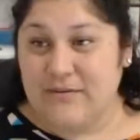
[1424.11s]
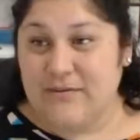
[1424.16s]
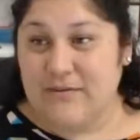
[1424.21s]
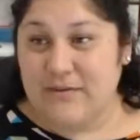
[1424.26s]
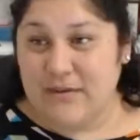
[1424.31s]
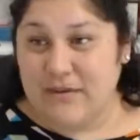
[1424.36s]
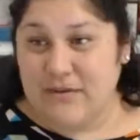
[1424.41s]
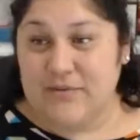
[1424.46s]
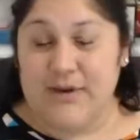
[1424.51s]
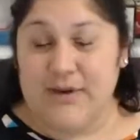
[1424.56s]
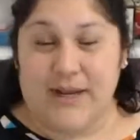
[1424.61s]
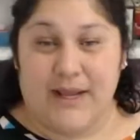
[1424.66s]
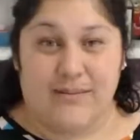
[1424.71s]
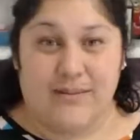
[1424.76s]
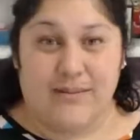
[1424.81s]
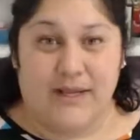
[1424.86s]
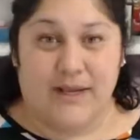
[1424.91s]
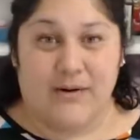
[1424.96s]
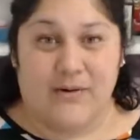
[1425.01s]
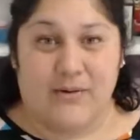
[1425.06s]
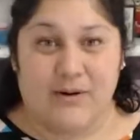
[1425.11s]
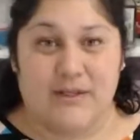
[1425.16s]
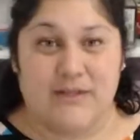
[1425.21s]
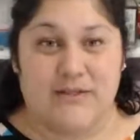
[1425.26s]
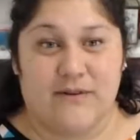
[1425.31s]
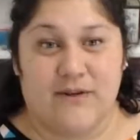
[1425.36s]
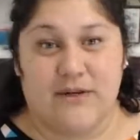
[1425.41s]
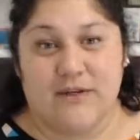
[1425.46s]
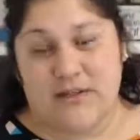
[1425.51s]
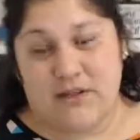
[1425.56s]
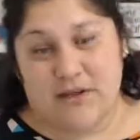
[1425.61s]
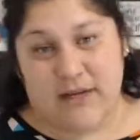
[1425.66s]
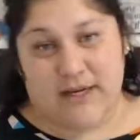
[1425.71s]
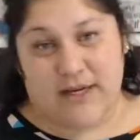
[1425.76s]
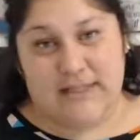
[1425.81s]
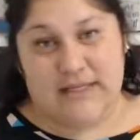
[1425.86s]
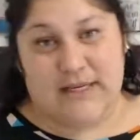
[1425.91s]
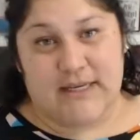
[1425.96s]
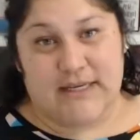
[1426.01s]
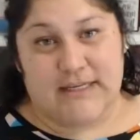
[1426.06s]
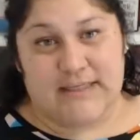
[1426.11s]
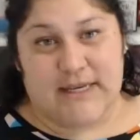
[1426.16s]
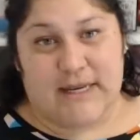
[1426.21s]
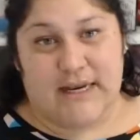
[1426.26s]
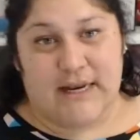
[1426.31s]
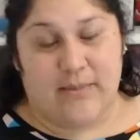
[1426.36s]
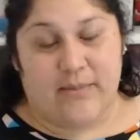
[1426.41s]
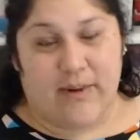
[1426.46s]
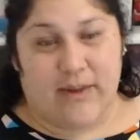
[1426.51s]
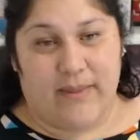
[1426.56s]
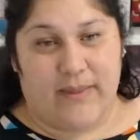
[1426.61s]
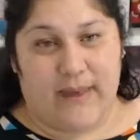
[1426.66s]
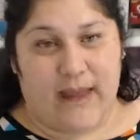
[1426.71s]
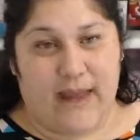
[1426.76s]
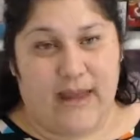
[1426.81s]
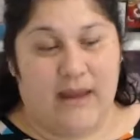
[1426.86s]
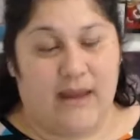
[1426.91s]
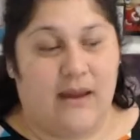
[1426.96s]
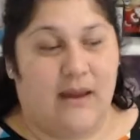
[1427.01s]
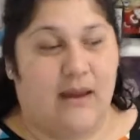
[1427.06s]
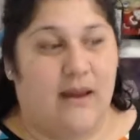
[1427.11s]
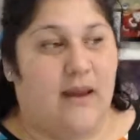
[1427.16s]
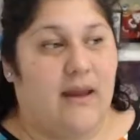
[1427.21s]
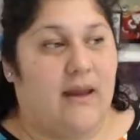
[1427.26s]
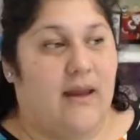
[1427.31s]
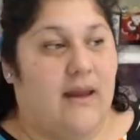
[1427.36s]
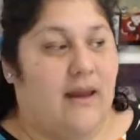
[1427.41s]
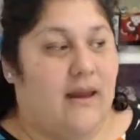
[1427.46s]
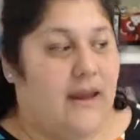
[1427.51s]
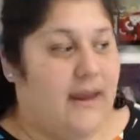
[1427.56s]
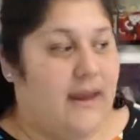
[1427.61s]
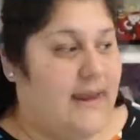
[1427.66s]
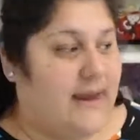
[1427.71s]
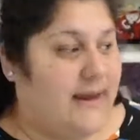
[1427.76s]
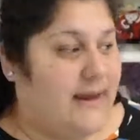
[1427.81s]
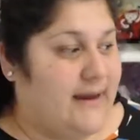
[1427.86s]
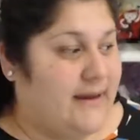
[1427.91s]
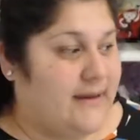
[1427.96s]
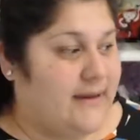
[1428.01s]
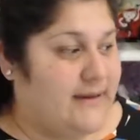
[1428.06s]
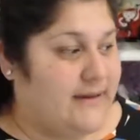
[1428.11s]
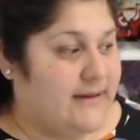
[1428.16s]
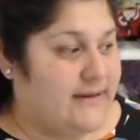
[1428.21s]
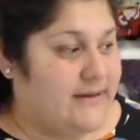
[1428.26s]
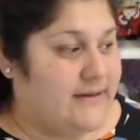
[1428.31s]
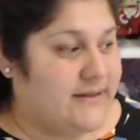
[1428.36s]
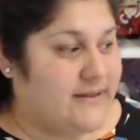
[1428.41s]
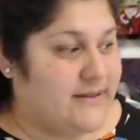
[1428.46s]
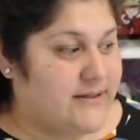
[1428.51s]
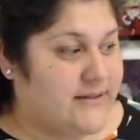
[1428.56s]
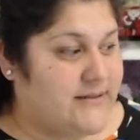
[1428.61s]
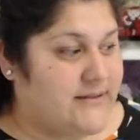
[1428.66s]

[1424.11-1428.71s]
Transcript: for the 3-day mini course so you guys can get signed up on that. And